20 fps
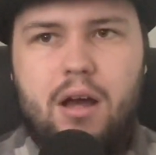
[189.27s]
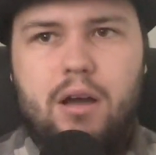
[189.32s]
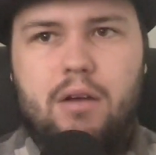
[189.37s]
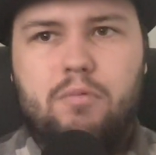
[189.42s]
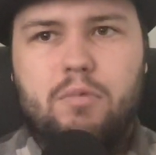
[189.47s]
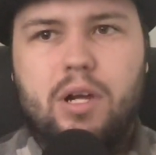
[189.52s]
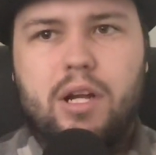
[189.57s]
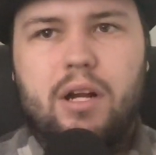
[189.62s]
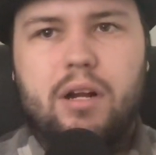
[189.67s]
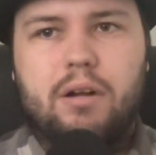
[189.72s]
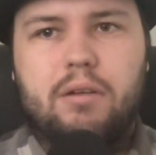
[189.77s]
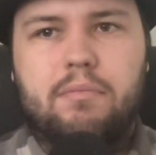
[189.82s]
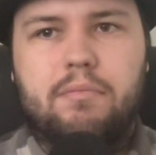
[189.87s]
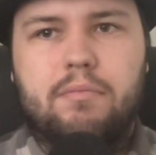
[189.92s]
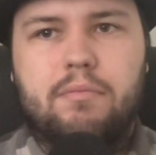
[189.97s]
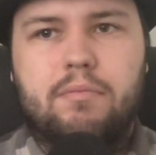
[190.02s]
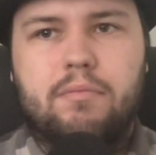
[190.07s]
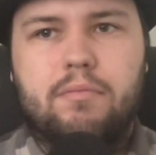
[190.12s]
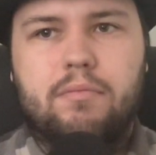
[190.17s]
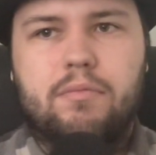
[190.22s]
where
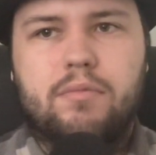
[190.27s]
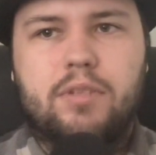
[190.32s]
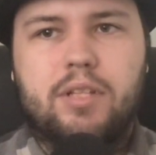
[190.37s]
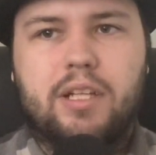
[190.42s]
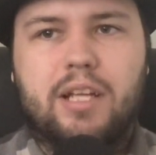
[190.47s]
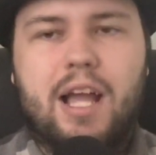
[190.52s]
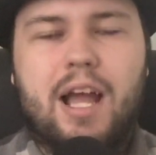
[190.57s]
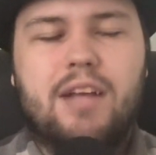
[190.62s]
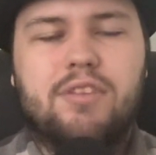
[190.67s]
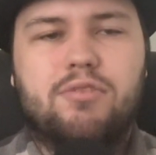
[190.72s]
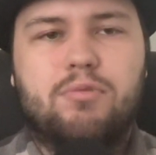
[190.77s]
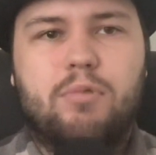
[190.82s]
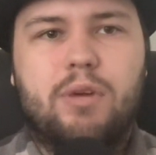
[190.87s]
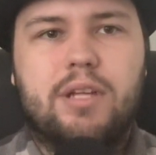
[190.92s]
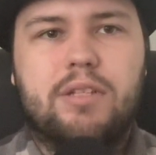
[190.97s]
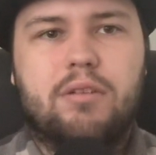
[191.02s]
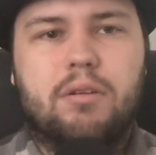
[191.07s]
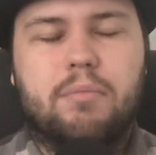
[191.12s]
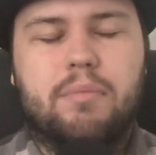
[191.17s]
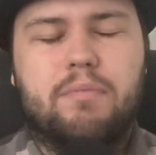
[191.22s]
the
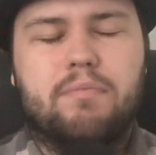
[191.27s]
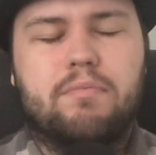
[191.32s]
castaways are